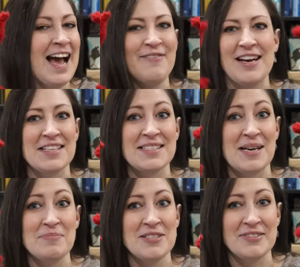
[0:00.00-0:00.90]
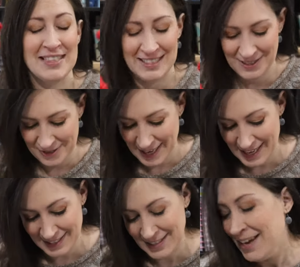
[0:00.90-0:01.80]
I've got to stop doing this, you
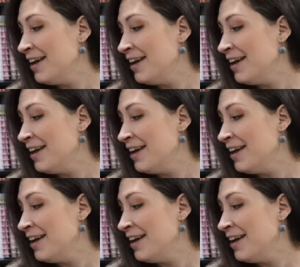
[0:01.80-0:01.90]
guys.